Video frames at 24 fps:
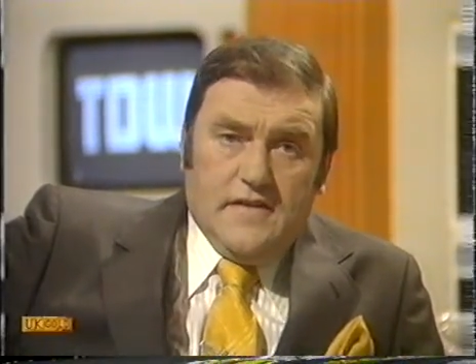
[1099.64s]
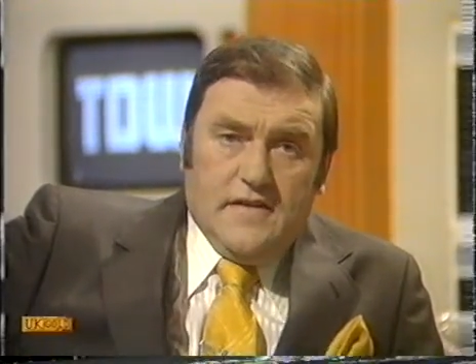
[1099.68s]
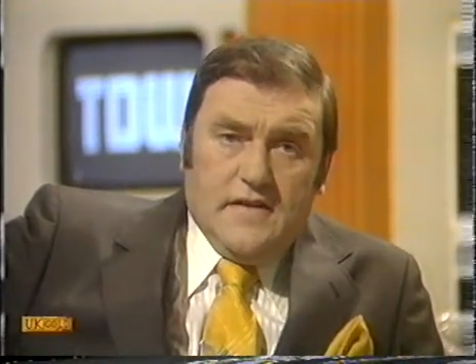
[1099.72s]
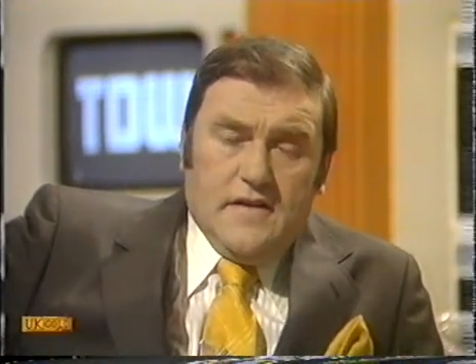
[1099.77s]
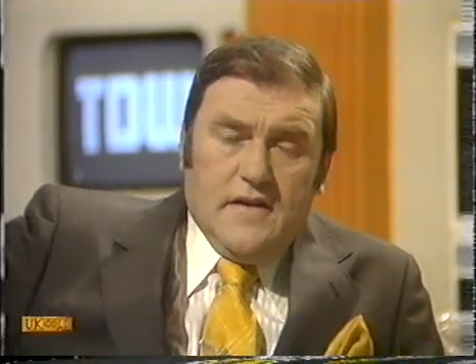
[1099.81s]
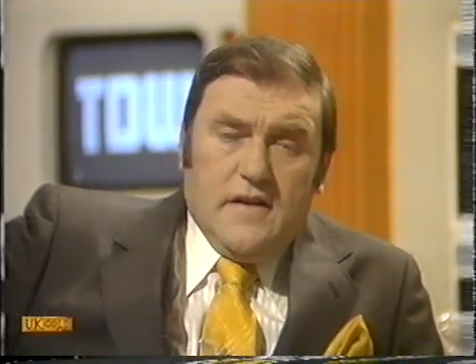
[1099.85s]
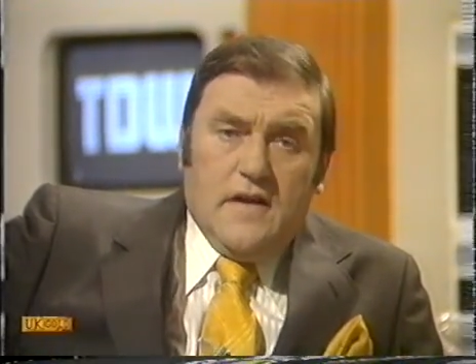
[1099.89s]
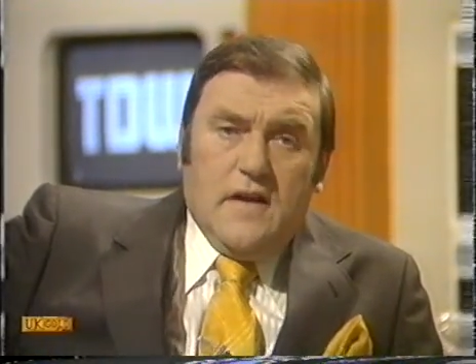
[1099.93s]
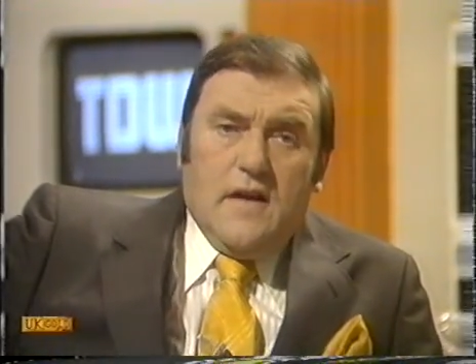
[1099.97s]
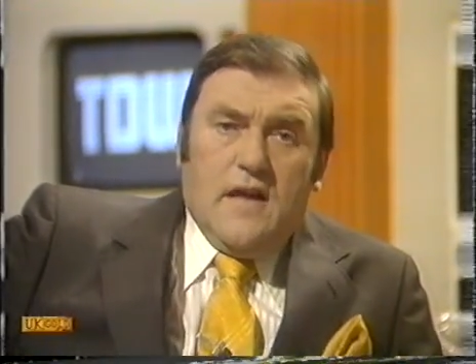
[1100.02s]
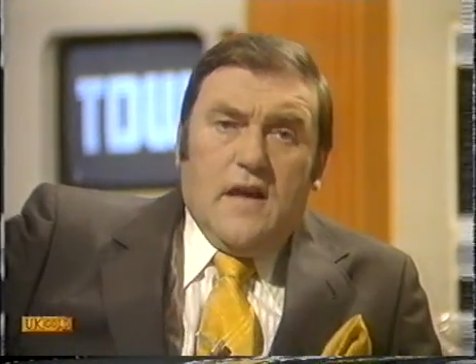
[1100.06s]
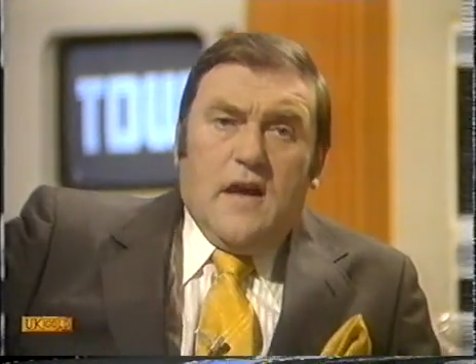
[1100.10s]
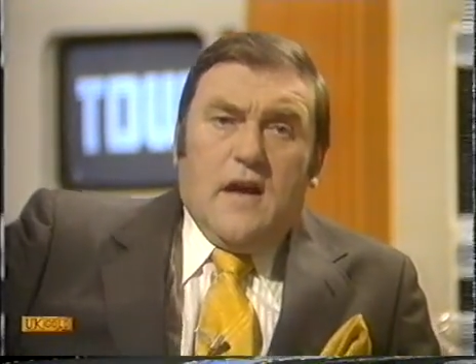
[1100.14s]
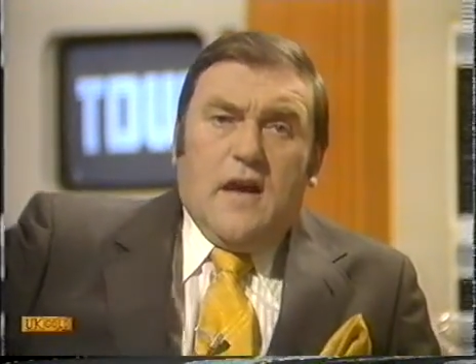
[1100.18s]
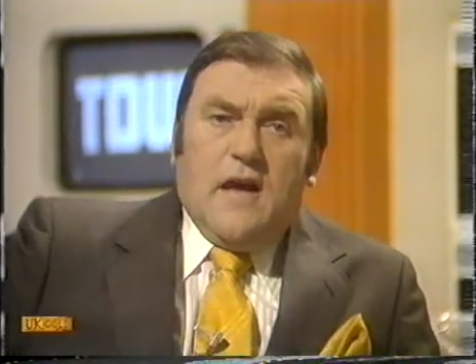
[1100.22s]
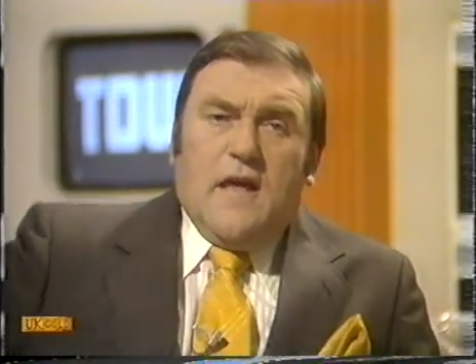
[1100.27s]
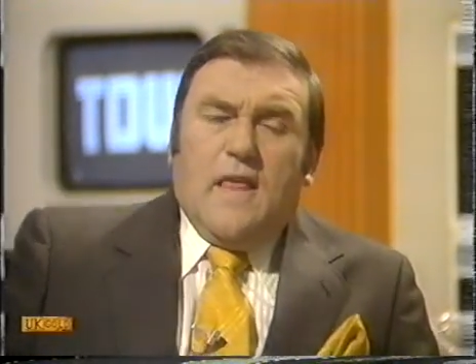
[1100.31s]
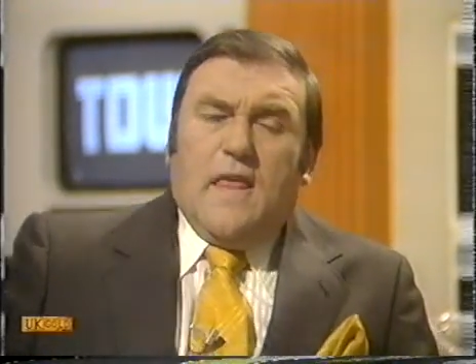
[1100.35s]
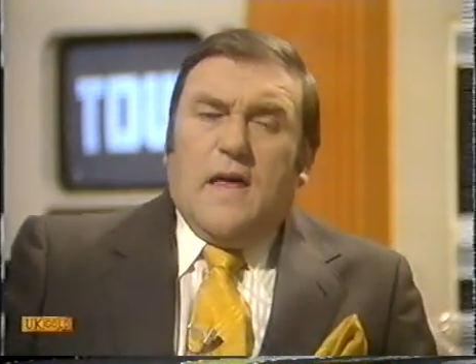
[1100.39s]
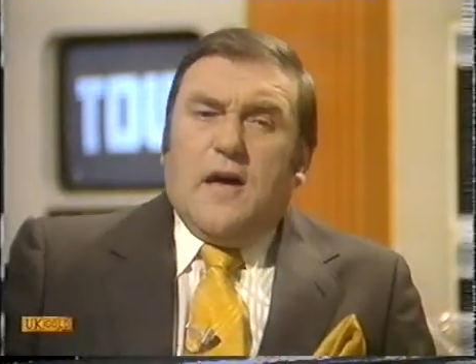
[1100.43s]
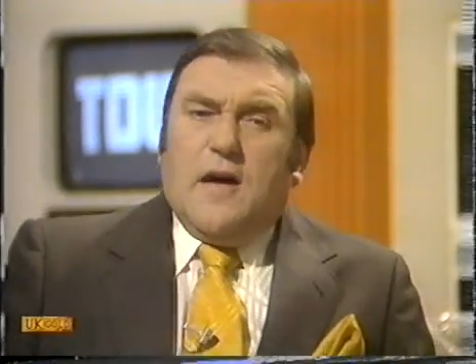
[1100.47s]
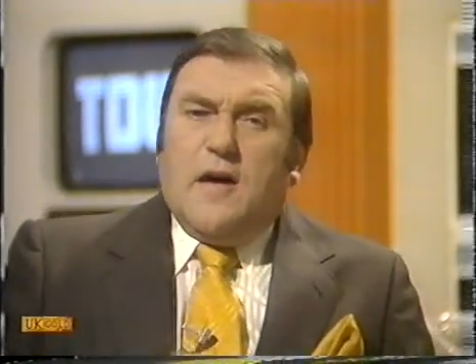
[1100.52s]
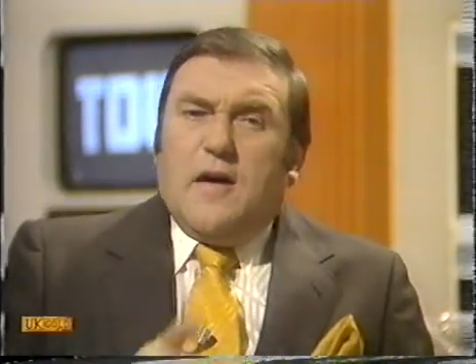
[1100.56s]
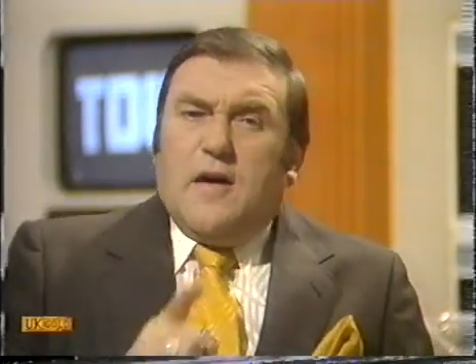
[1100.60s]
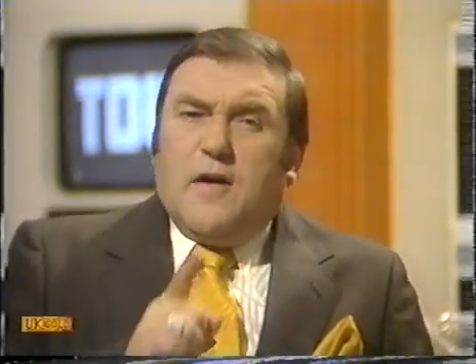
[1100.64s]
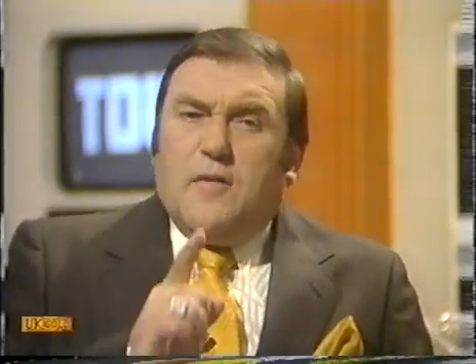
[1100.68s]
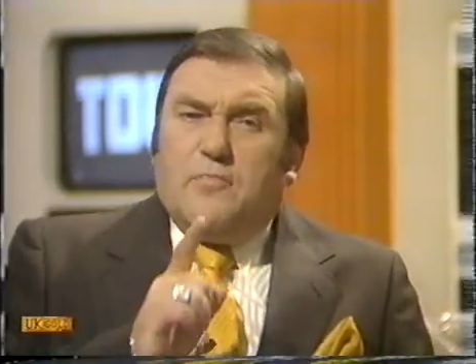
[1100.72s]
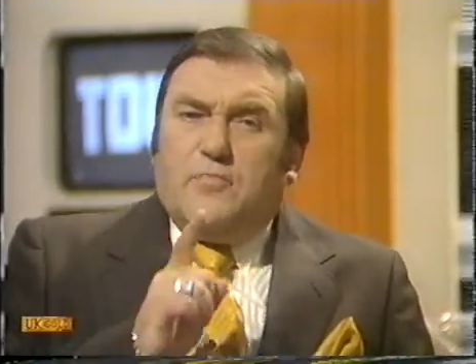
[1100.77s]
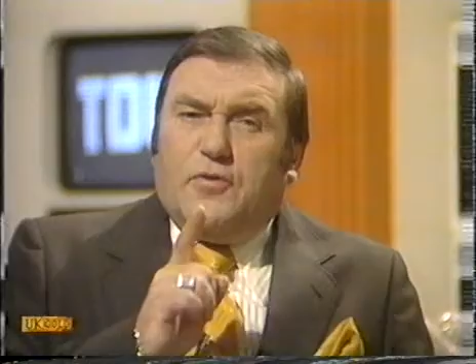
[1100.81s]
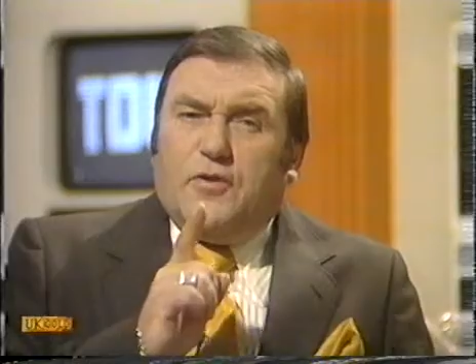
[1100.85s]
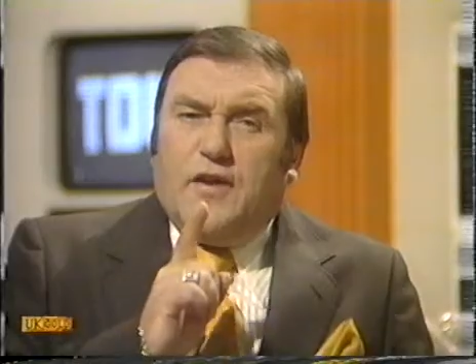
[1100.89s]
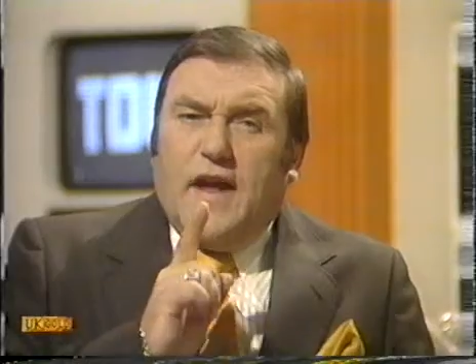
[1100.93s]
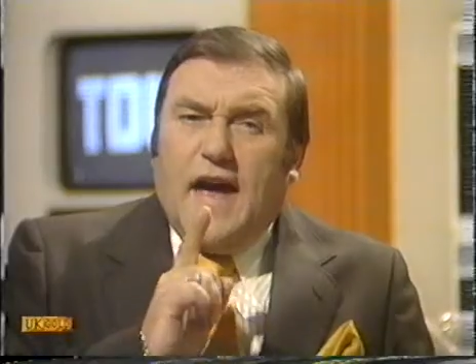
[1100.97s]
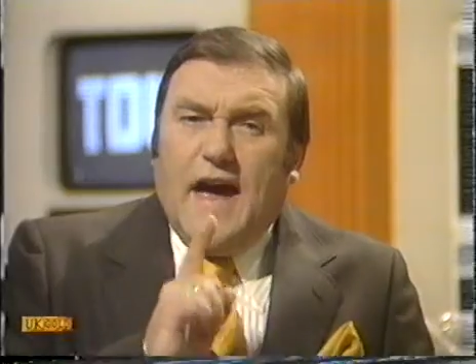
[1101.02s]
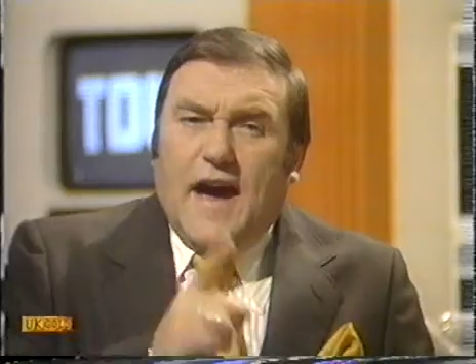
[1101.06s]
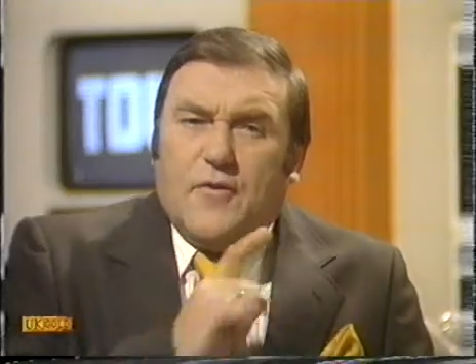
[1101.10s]

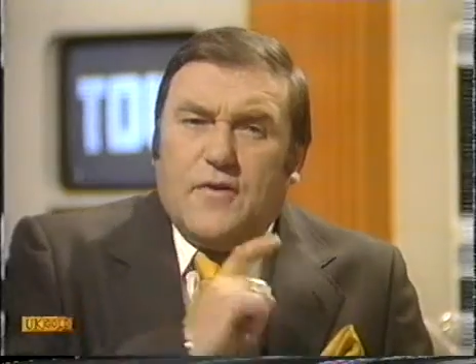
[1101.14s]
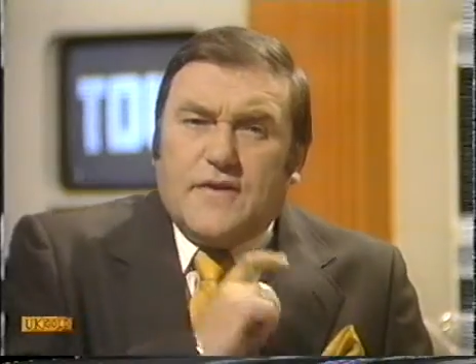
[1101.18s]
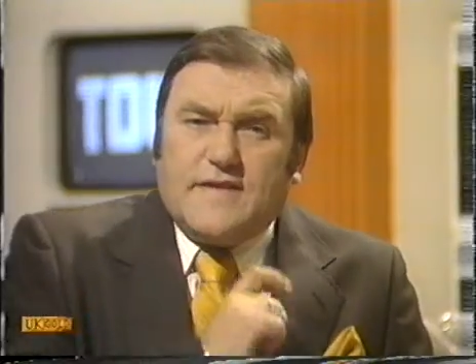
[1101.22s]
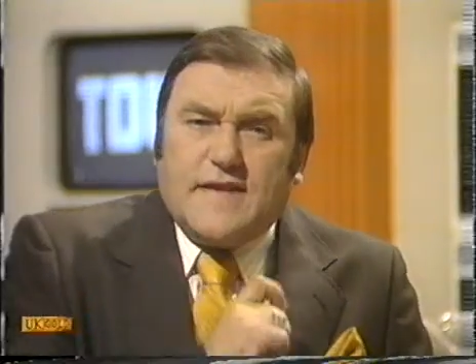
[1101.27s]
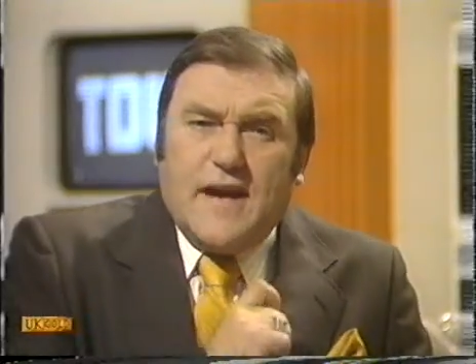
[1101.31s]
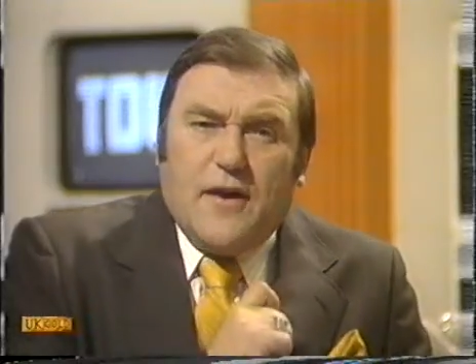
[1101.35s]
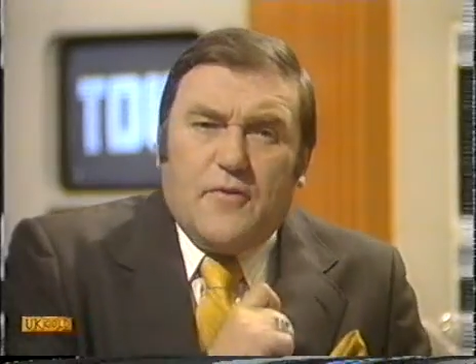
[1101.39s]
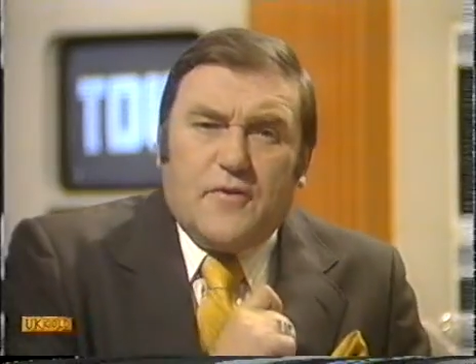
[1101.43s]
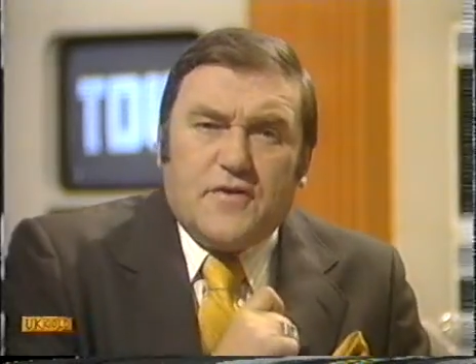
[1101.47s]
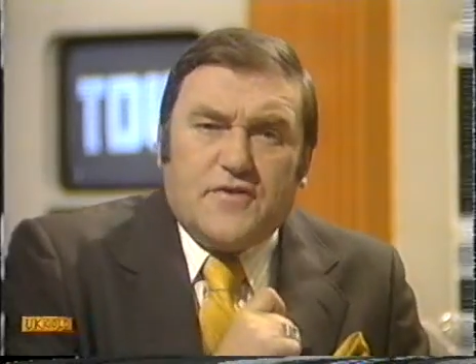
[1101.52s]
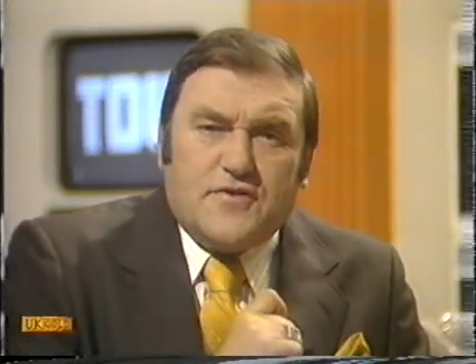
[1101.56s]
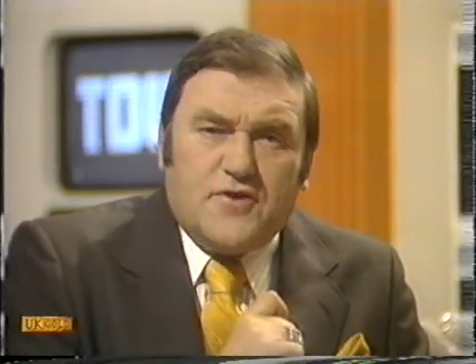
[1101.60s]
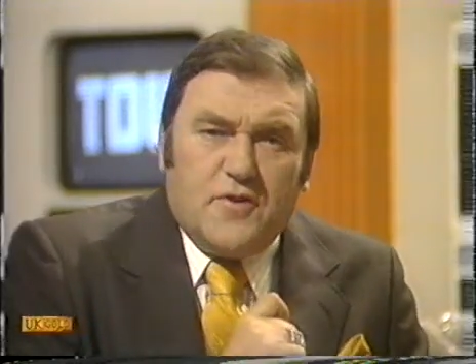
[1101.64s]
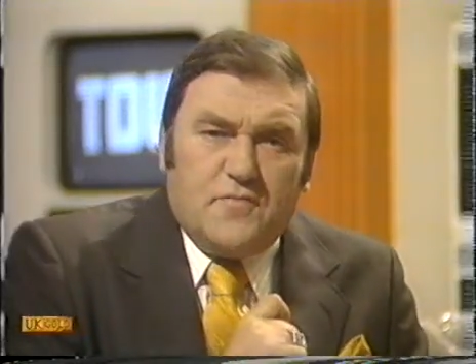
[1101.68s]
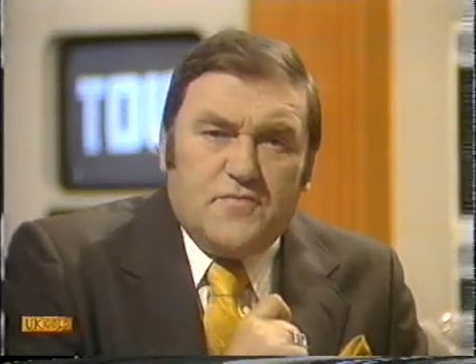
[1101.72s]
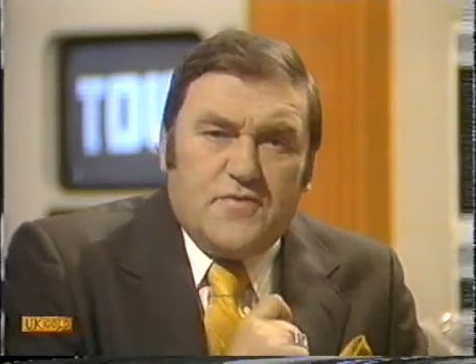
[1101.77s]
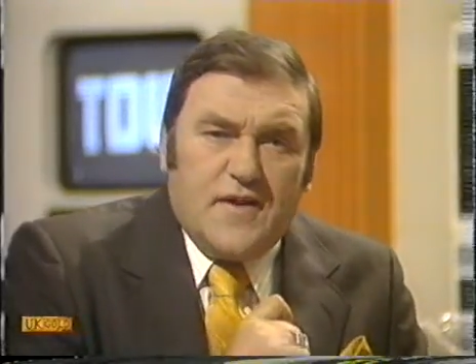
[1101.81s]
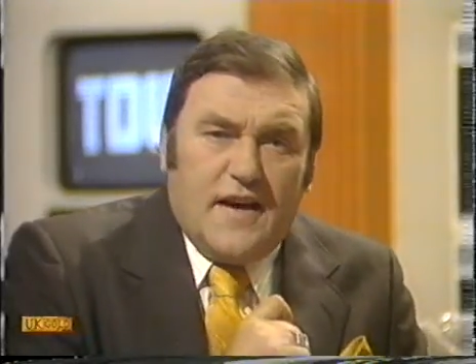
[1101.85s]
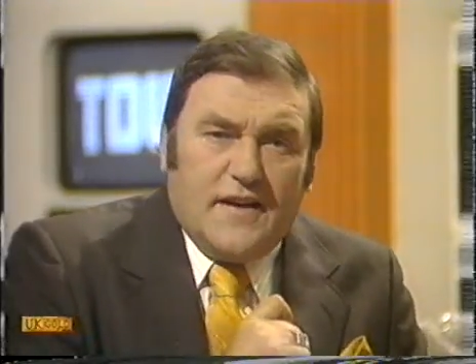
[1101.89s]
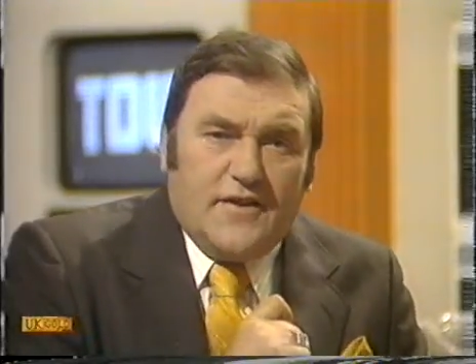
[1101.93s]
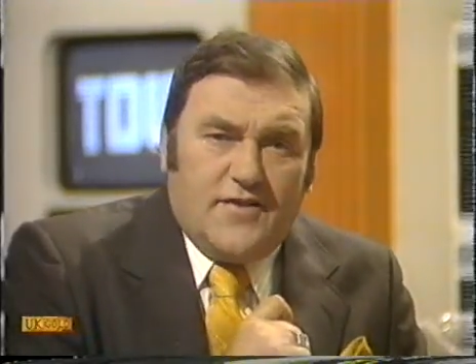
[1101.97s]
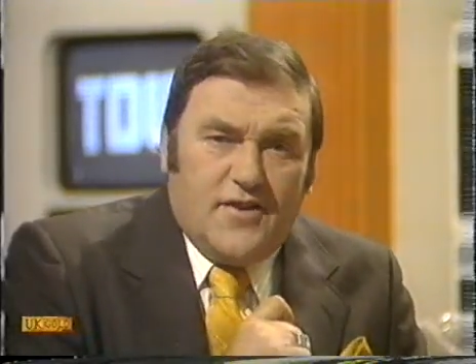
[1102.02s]
but how is our subject